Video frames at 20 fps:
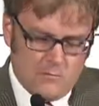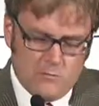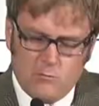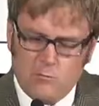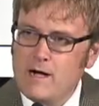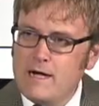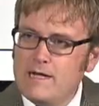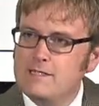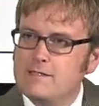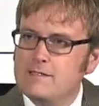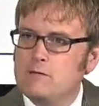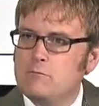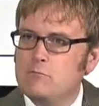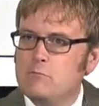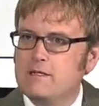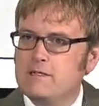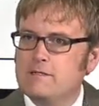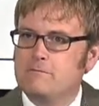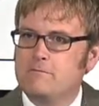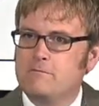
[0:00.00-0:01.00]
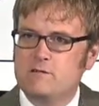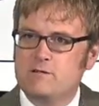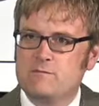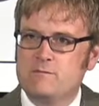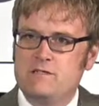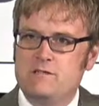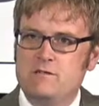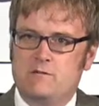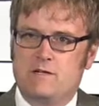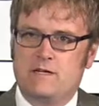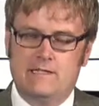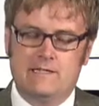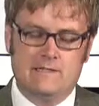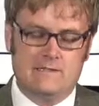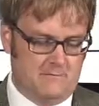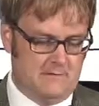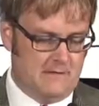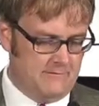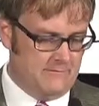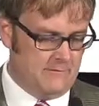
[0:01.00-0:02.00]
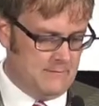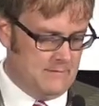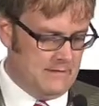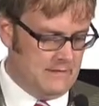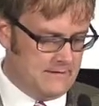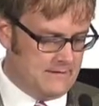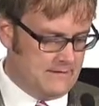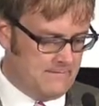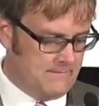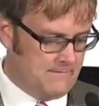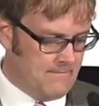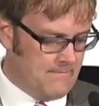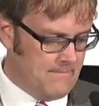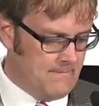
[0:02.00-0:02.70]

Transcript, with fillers: Why did they want to form a new kind of government?